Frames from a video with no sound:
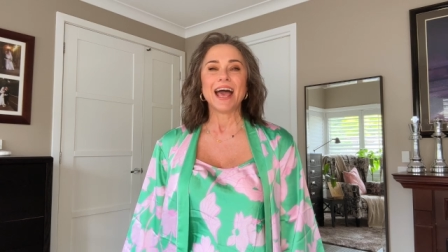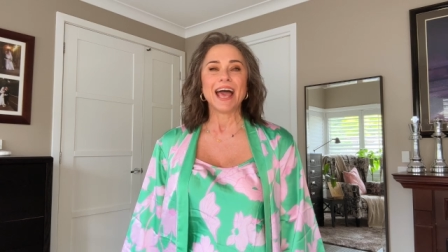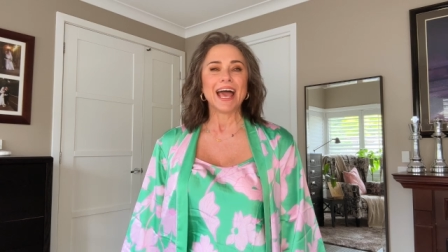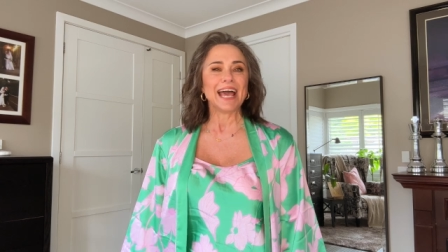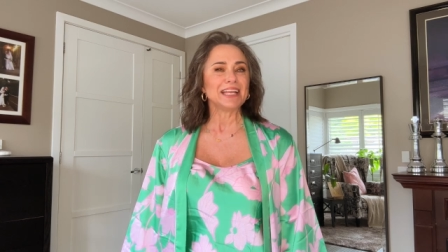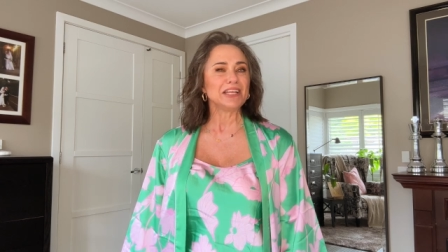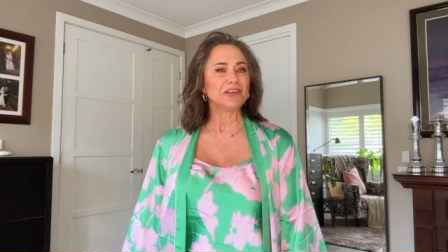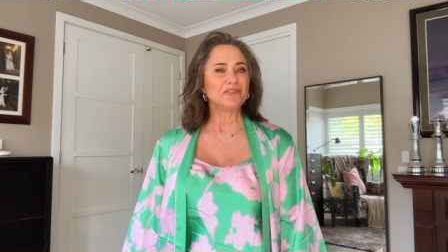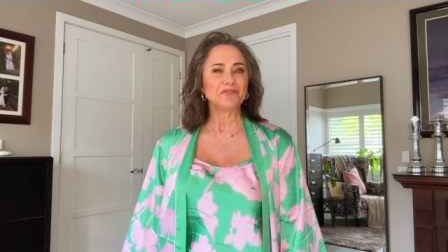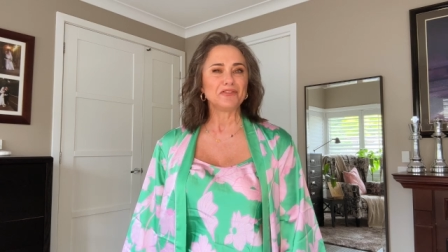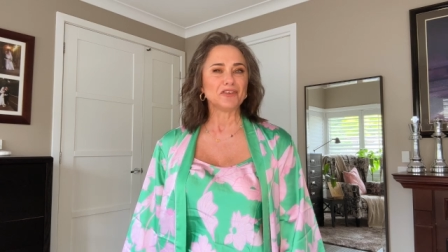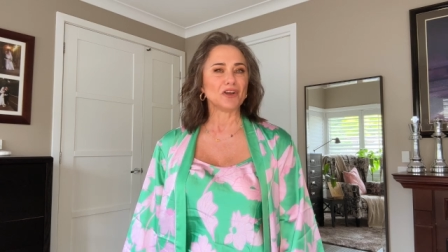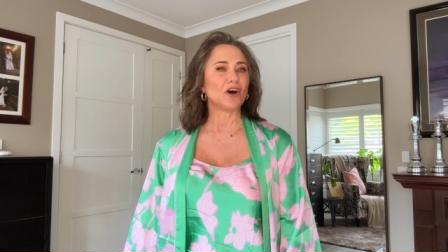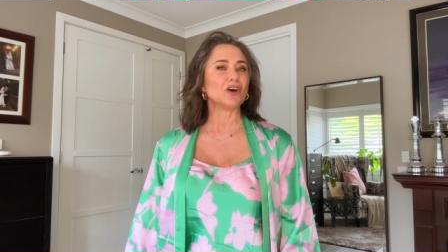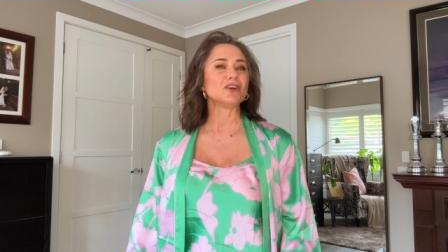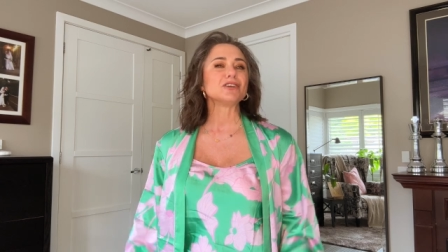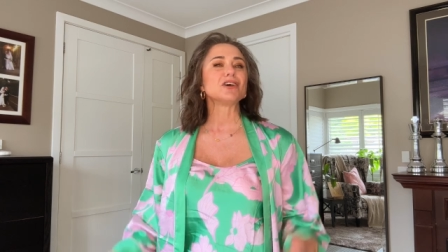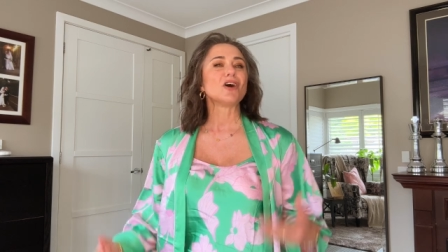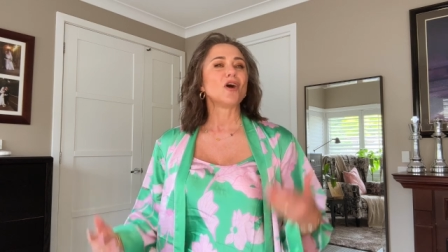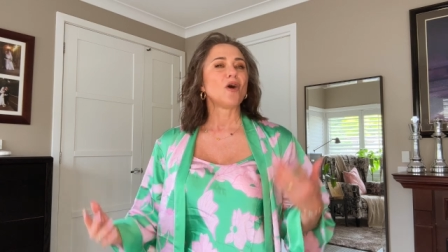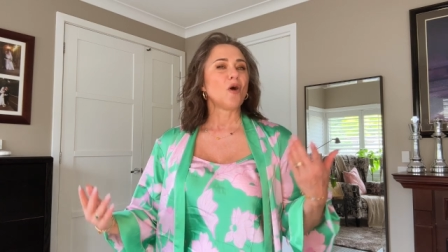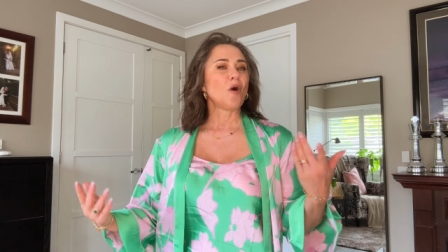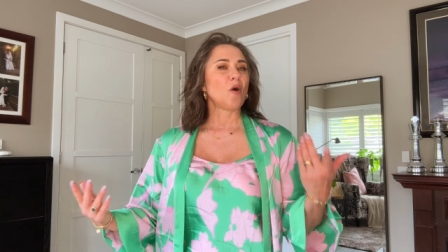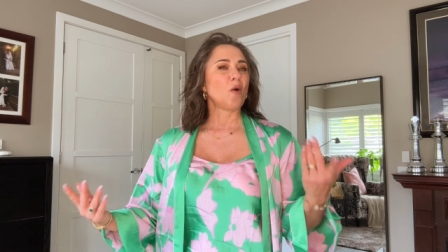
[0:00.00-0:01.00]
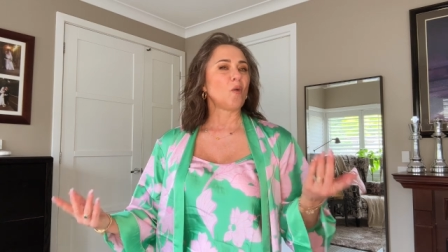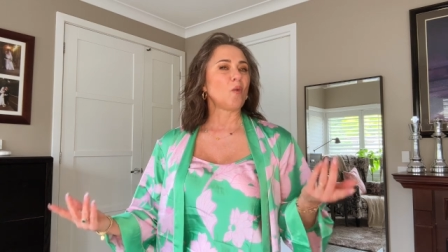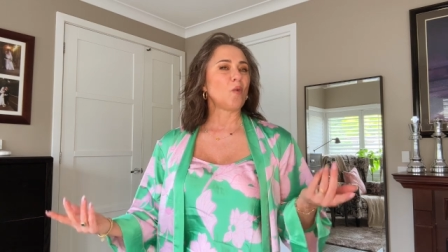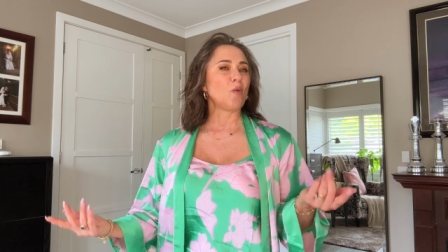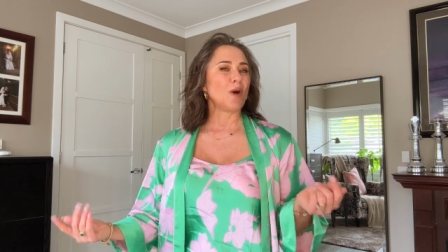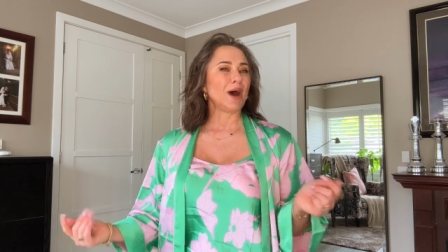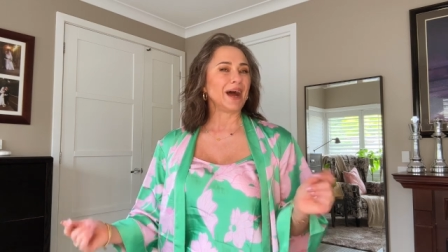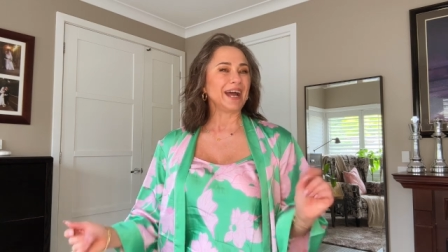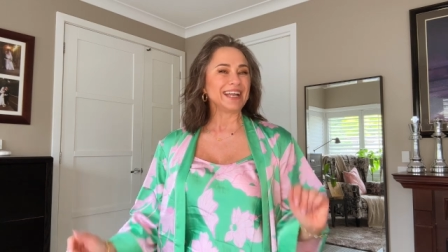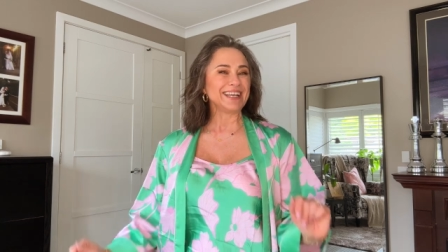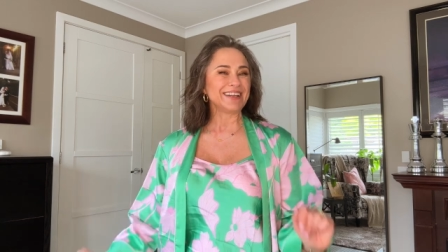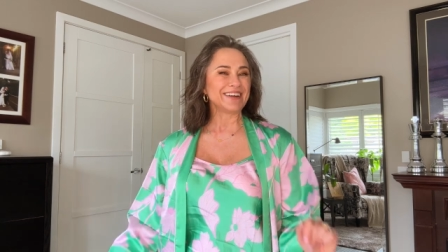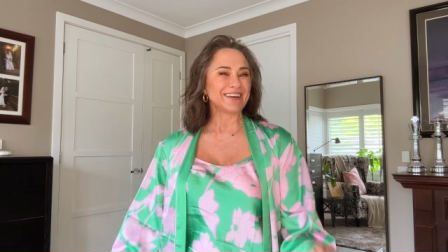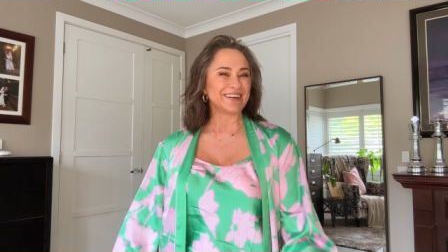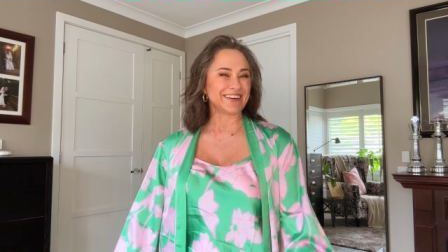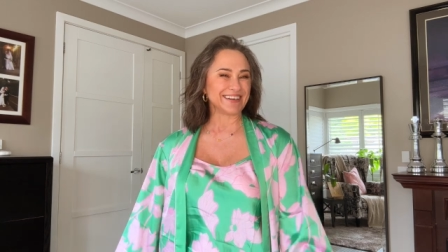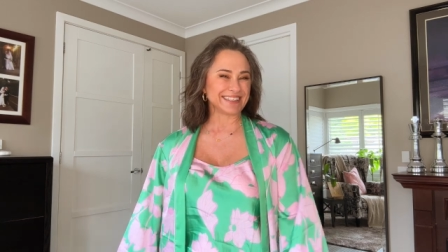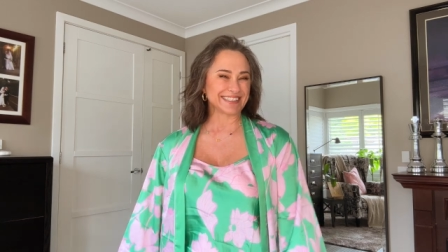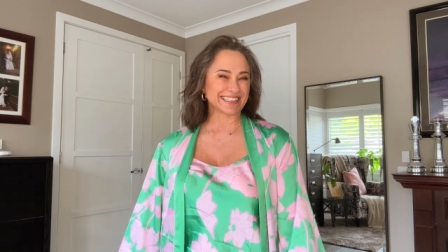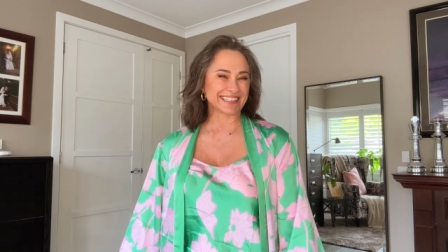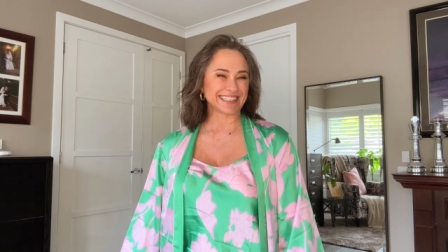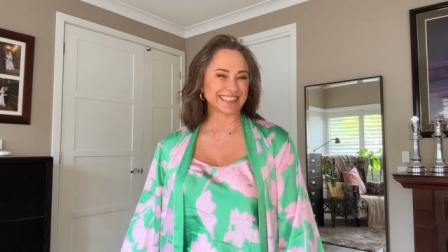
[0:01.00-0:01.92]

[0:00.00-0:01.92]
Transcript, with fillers: And if not, why not?